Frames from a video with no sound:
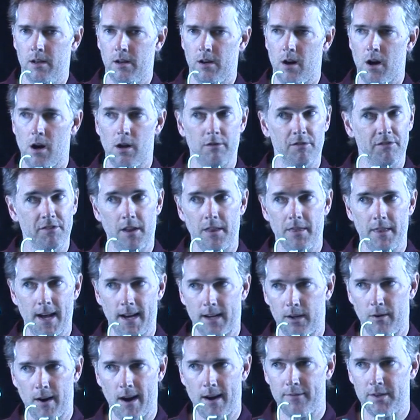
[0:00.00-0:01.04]
all of a sudden
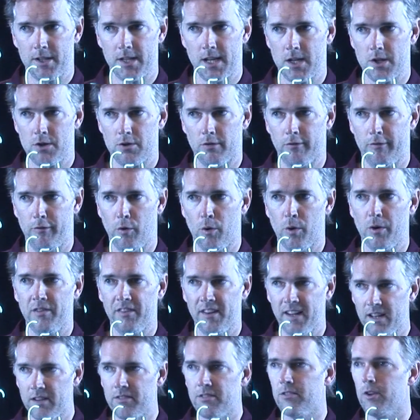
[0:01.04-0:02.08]
that gravitational
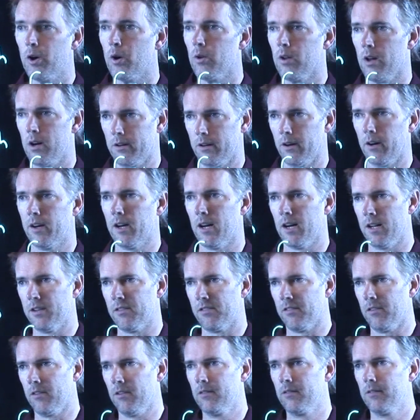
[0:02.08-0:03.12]
force is no longer
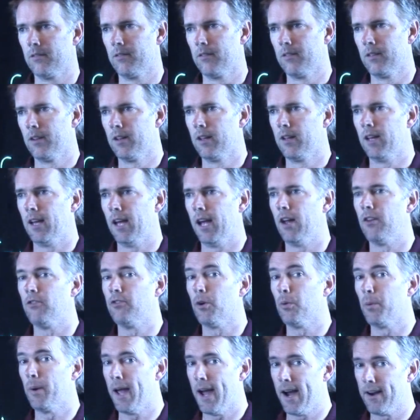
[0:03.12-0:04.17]
constant. And
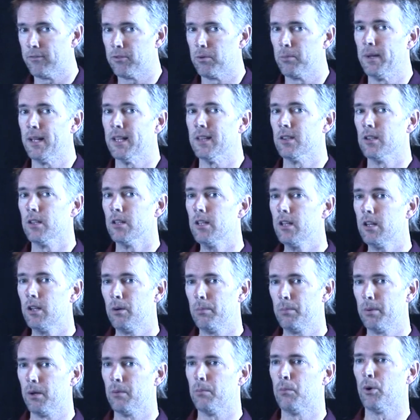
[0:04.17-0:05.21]
so we have to be a little
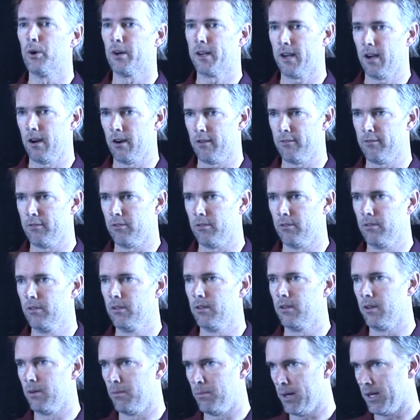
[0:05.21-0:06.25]
bit more careful
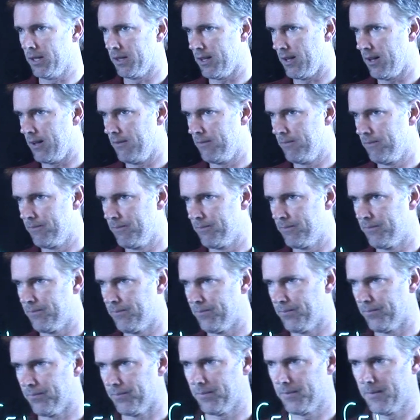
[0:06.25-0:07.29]
about that.
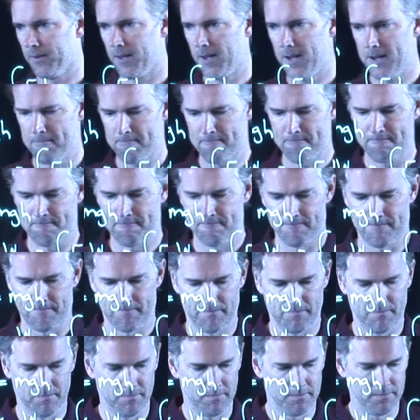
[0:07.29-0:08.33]
Okay?
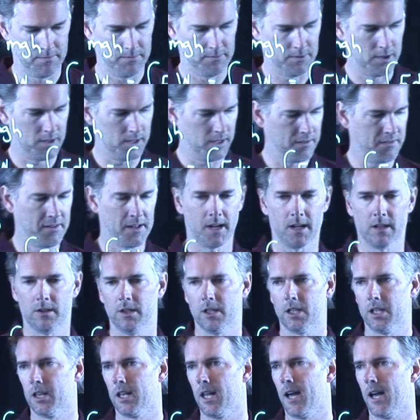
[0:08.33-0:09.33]
So let's take a look at